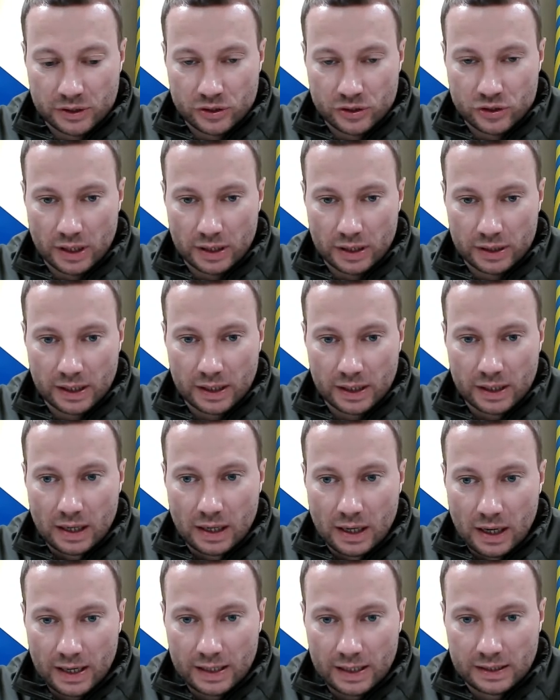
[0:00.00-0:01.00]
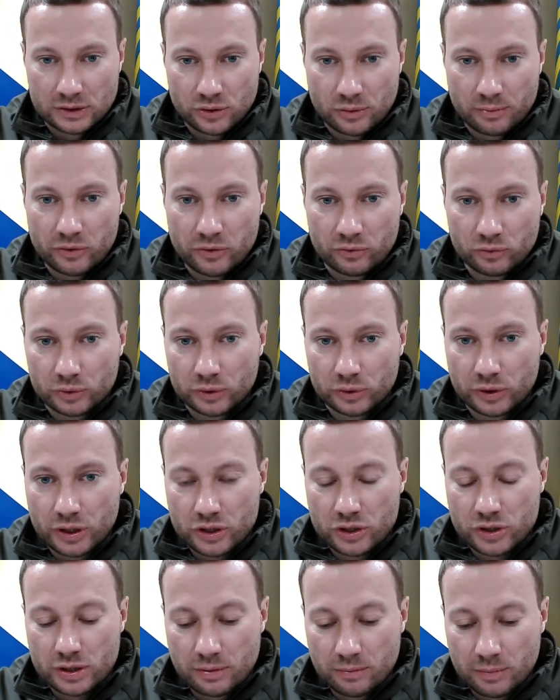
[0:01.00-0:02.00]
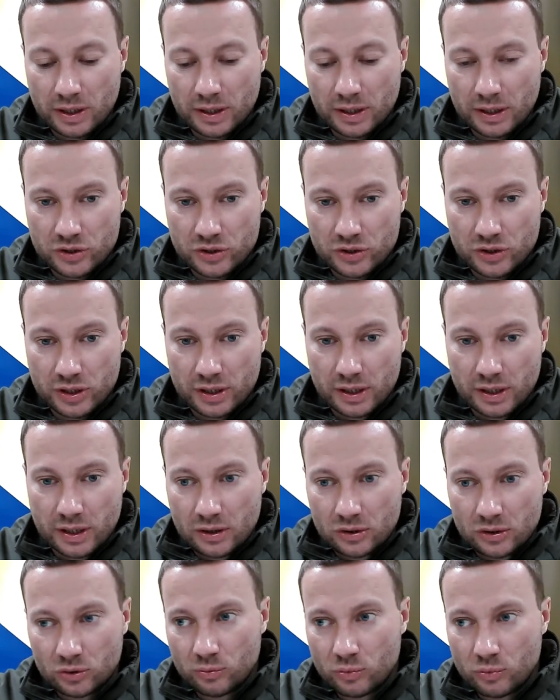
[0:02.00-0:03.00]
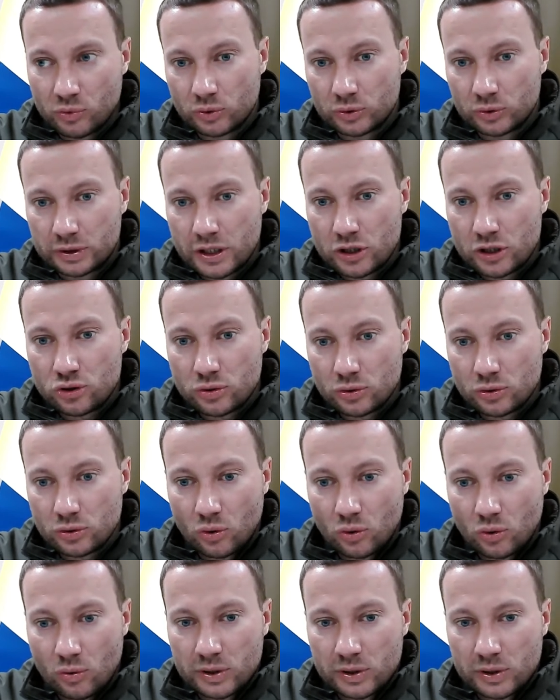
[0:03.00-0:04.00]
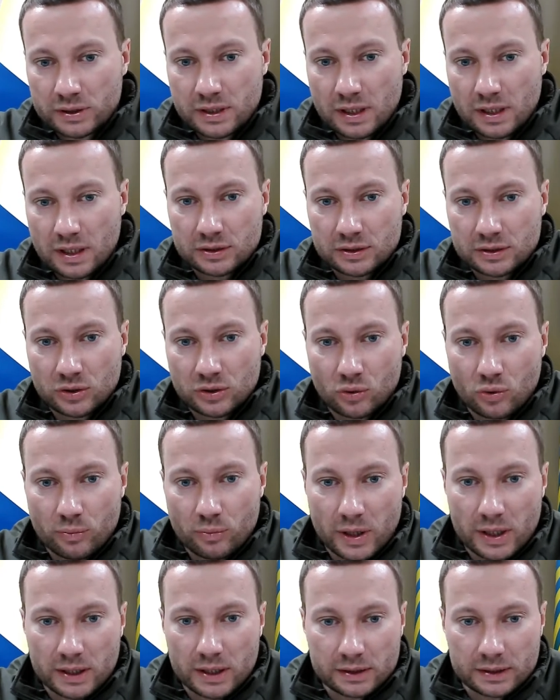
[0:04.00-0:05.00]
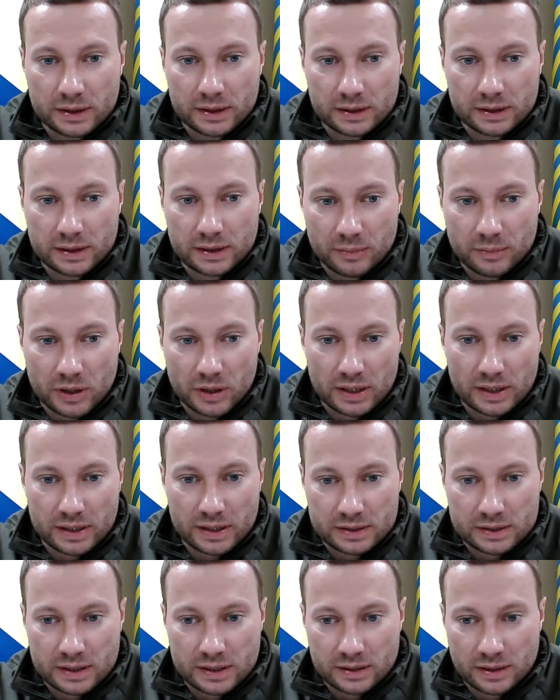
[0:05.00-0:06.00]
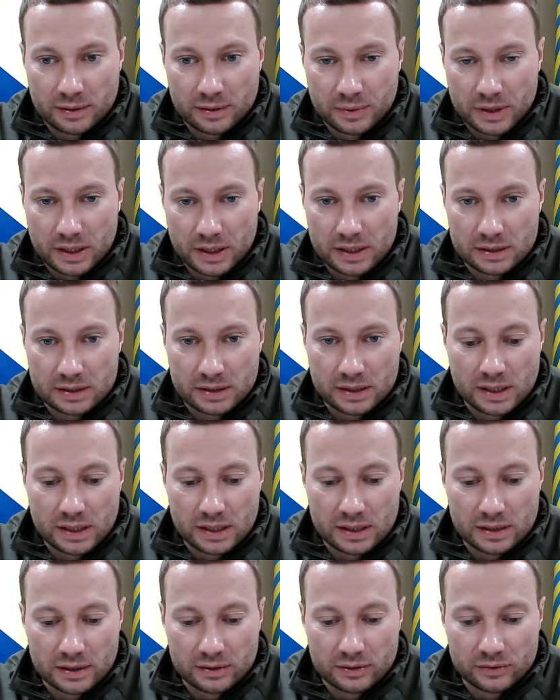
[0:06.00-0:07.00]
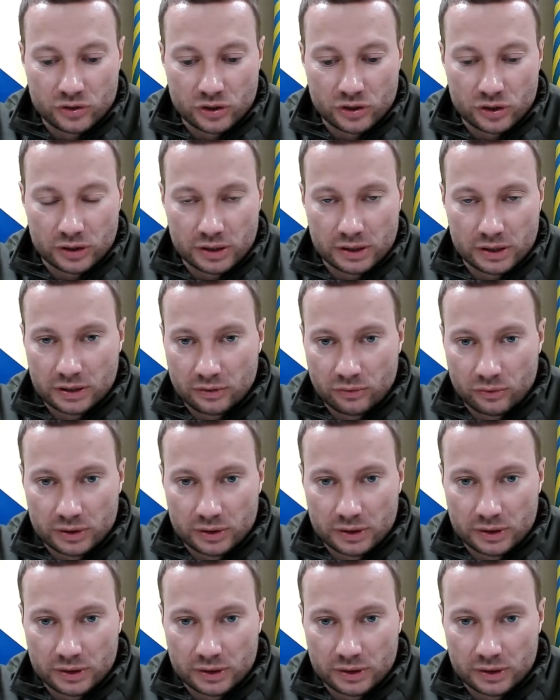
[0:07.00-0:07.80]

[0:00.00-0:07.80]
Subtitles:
So it's not really easy to set up gas supply or power supply when the whole grid is destroyed.